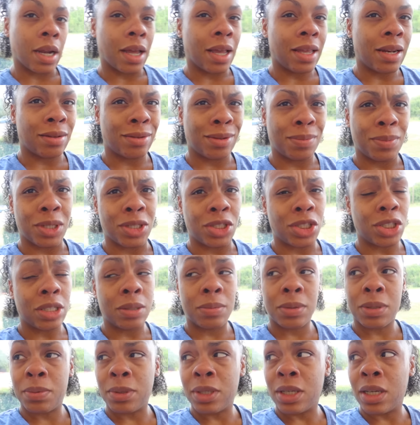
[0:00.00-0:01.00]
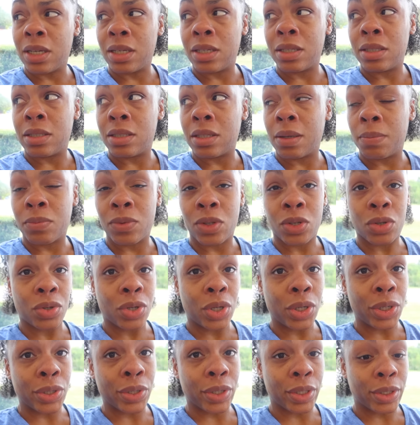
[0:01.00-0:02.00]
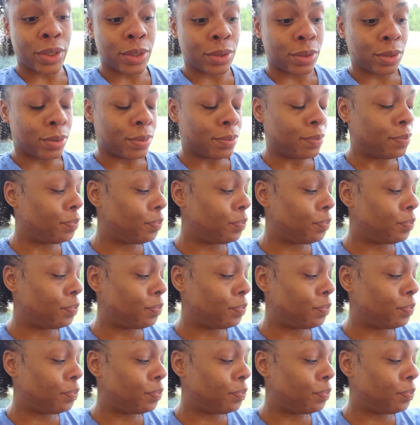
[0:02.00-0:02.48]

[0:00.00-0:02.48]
I ate a little bit of chips because I'm a little hungry too.